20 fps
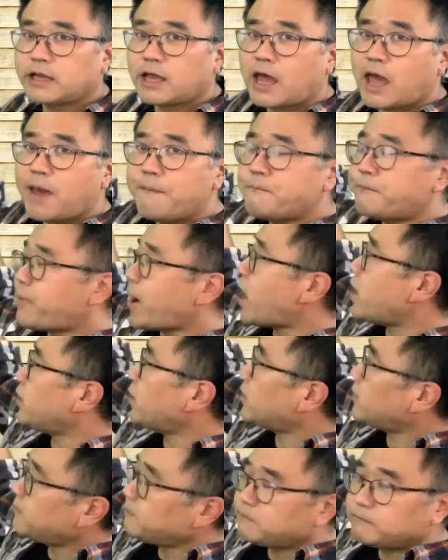Empire
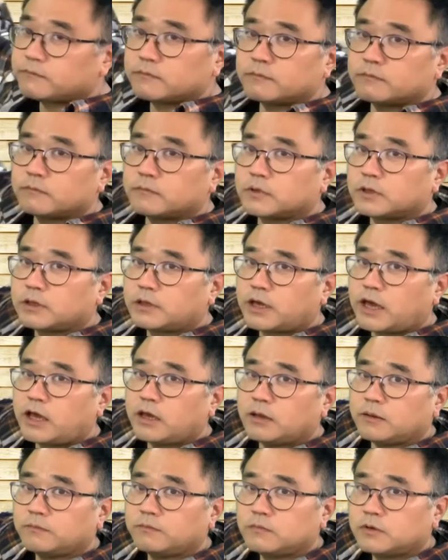
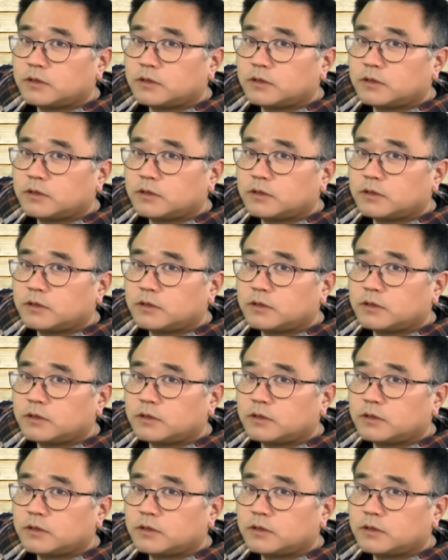came